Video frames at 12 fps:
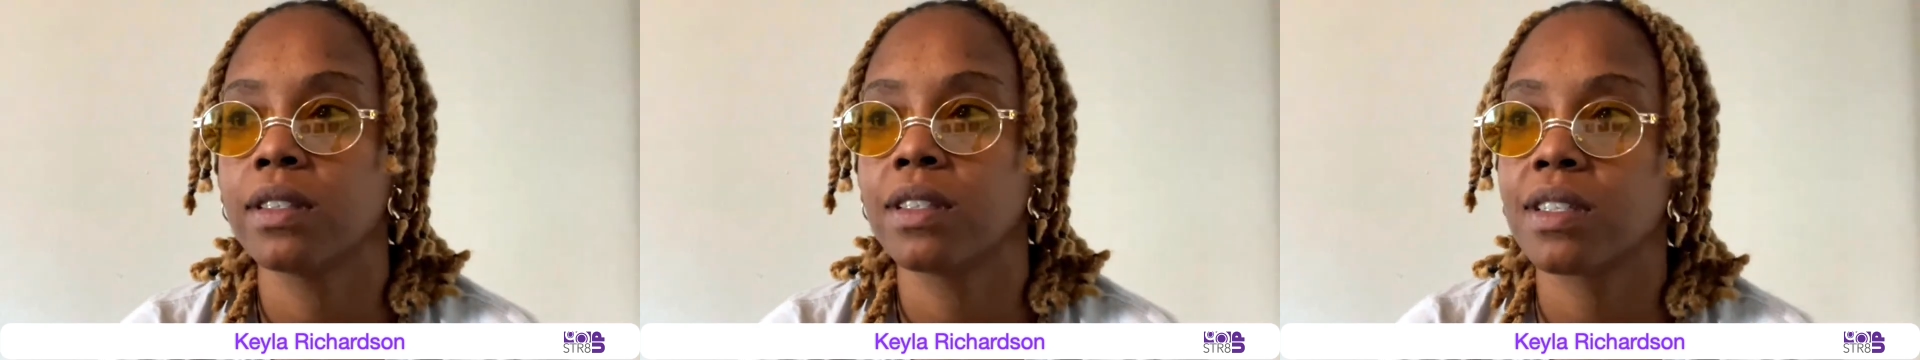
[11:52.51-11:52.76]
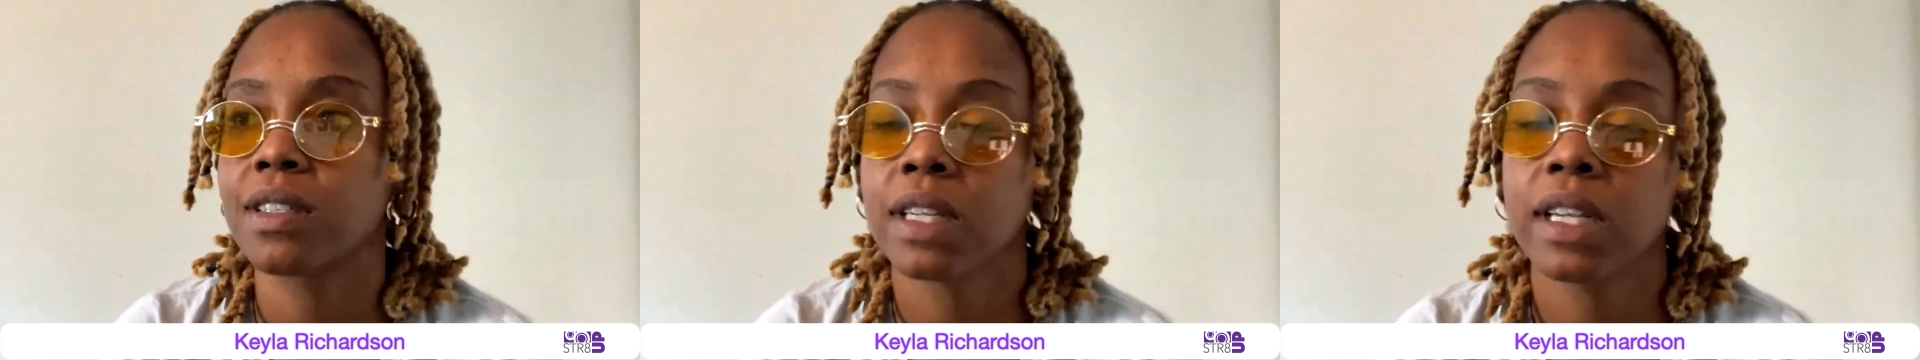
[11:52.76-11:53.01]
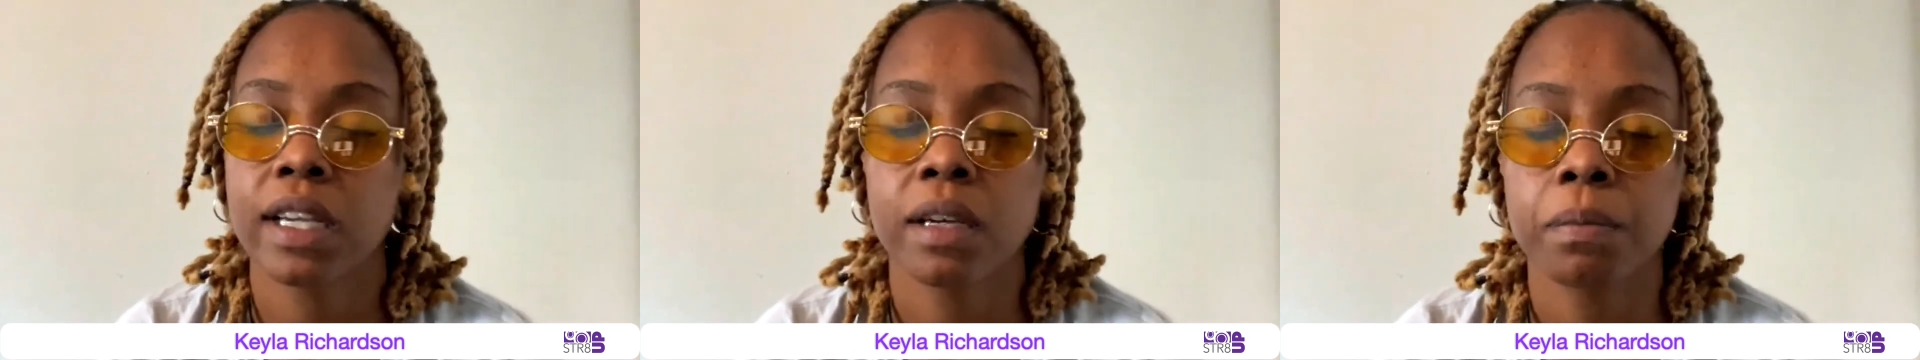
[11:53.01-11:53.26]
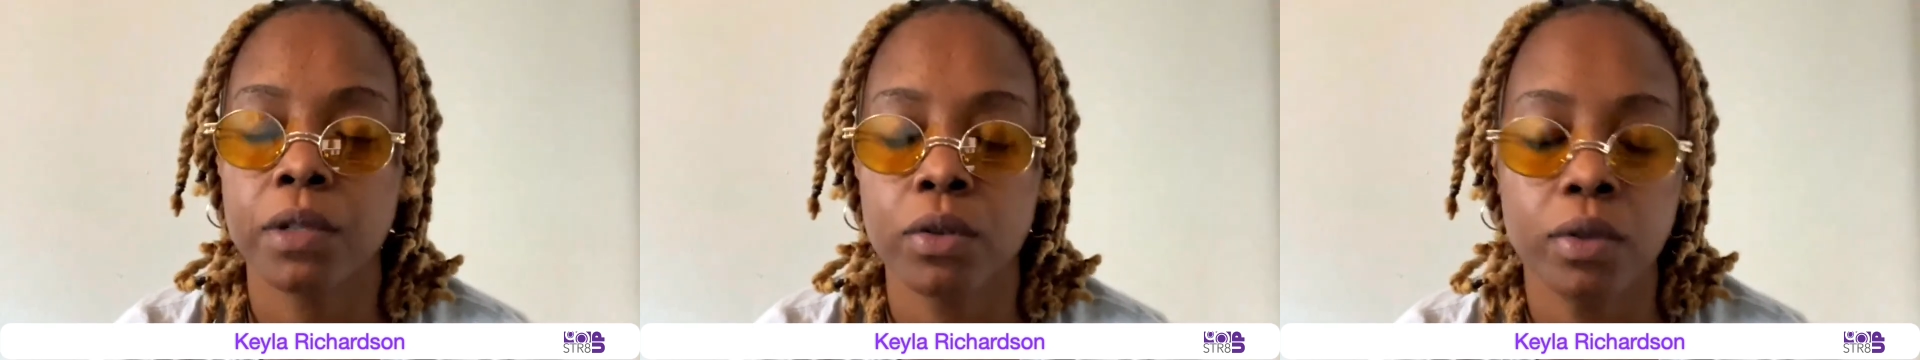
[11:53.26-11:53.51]
and just seeing
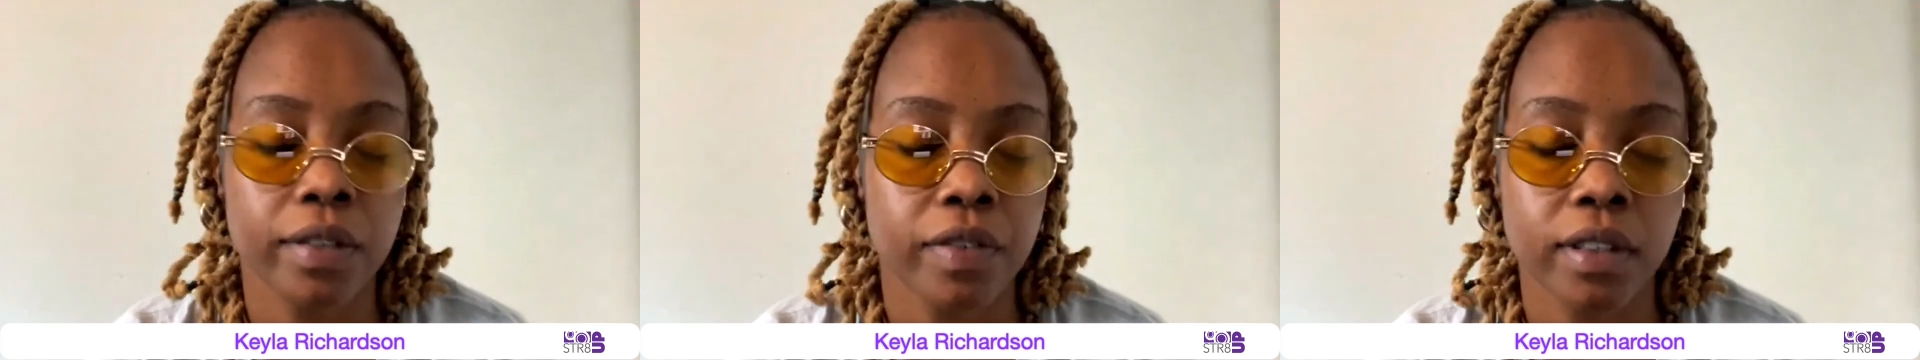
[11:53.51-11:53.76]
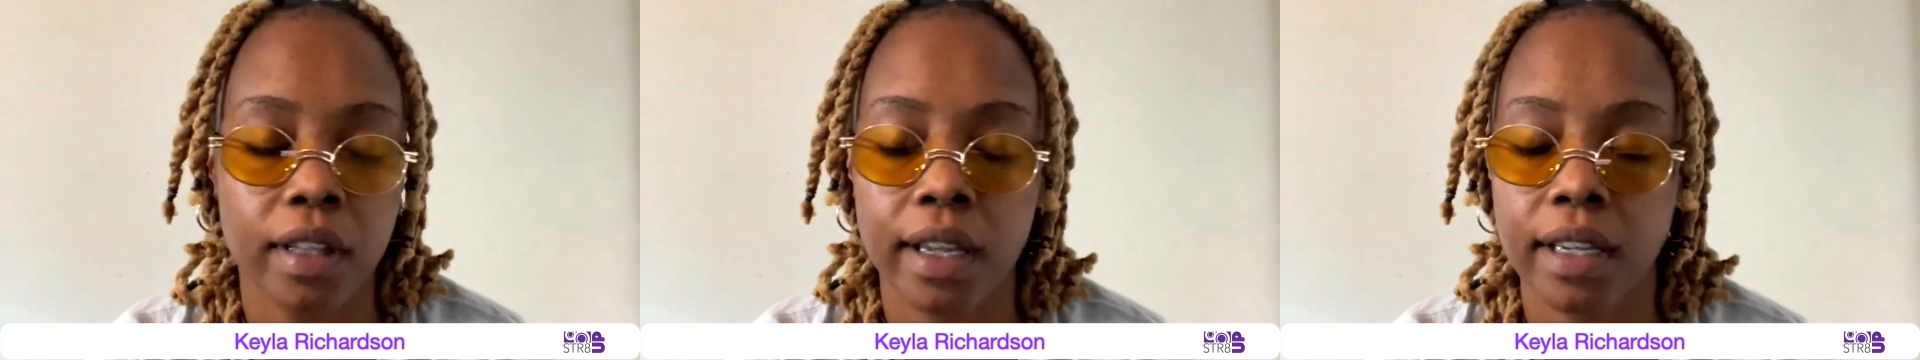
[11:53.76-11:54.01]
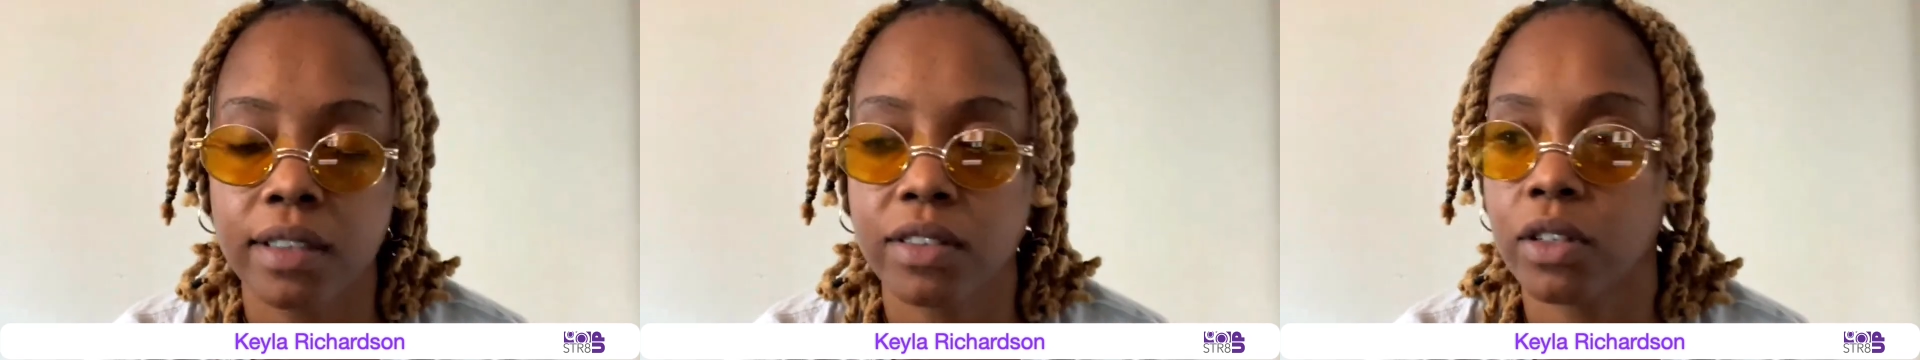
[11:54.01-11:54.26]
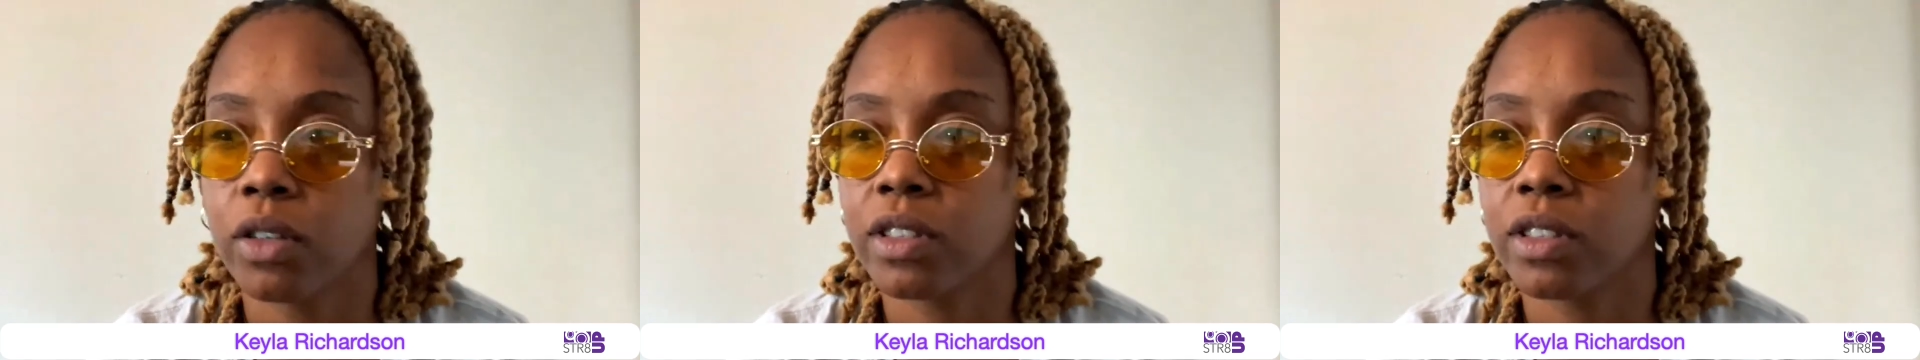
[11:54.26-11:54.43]
him do different things,